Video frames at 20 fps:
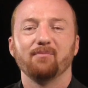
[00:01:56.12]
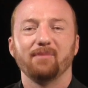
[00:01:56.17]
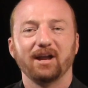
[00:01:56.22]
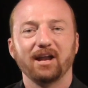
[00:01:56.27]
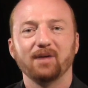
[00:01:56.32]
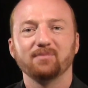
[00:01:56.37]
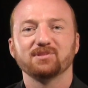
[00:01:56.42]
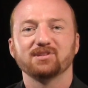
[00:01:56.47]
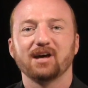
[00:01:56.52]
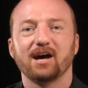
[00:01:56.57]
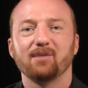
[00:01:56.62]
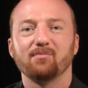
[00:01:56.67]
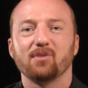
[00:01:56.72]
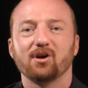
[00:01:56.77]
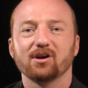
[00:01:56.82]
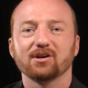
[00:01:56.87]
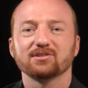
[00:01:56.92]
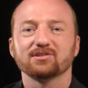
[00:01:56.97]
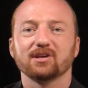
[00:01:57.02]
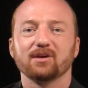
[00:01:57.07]
My name's Todd
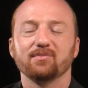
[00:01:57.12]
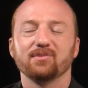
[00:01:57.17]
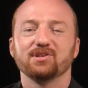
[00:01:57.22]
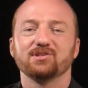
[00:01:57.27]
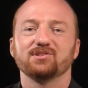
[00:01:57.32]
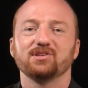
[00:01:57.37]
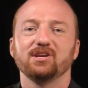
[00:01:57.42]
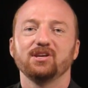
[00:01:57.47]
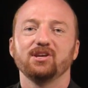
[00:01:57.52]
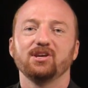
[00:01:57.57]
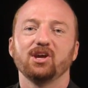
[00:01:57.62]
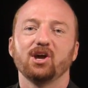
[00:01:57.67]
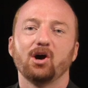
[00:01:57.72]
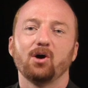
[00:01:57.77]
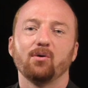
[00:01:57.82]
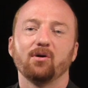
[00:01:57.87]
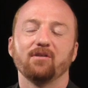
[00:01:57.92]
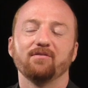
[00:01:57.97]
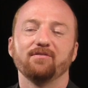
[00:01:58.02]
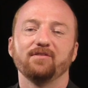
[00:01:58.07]
Marks. I'm the
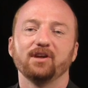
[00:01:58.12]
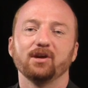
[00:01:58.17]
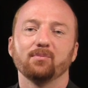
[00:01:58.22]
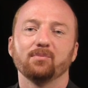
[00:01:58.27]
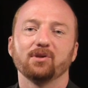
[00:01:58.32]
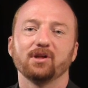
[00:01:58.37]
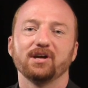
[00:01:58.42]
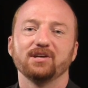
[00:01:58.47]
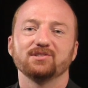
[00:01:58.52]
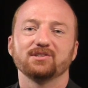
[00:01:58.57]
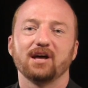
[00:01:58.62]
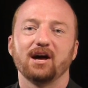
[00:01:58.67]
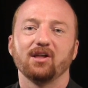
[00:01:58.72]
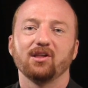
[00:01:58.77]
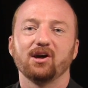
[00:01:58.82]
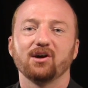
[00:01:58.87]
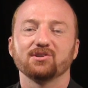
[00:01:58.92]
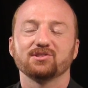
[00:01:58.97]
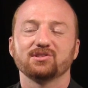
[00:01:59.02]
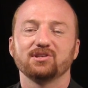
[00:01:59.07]
CEO of Via Place
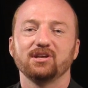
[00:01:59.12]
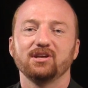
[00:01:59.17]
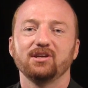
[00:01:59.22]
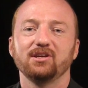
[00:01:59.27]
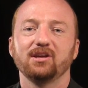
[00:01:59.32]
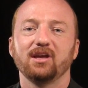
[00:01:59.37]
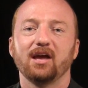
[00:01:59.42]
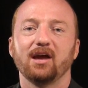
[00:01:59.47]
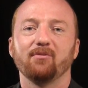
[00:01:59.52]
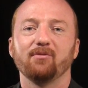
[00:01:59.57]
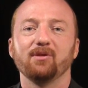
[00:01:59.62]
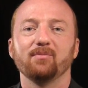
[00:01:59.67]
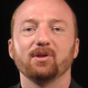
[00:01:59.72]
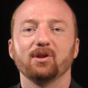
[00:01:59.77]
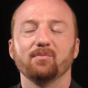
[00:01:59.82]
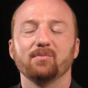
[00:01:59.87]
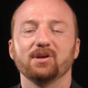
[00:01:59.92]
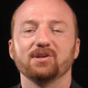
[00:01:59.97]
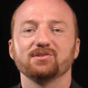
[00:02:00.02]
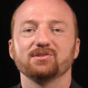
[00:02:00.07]
LLC, and we've been
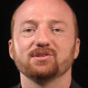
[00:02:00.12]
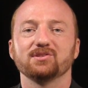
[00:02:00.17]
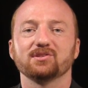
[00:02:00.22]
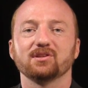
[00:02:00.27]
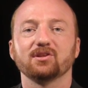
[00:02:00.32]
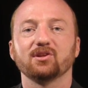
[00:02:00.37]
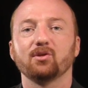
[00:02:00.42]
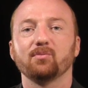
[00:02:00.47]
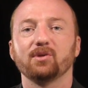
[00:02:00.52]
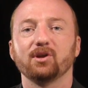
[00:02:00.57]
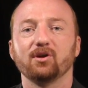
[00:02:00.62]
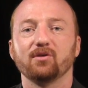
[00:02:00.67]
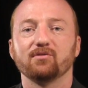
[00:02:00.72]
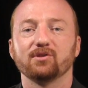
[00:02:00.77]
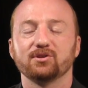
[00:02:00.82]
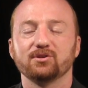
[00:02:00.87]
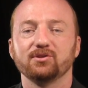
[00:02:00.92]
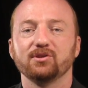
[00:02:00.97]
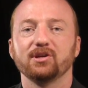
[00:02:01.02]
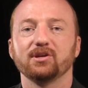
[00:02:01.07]
in business a little bit over
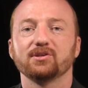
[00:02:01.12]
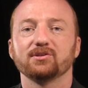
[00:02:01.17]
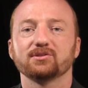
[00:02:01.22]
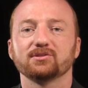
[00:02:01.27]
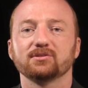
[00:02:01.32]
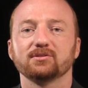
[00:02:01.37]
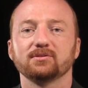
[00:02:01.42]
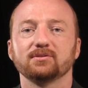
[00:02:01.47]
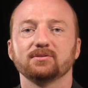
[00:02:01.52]
two years.